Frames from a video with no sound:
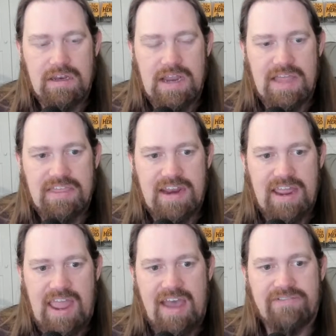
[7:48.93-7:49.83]
not that
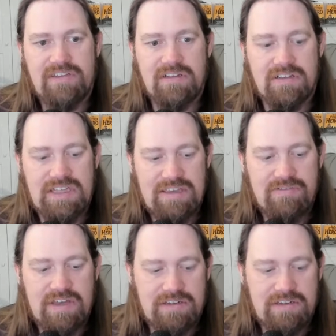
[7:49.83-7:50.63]
I have to leave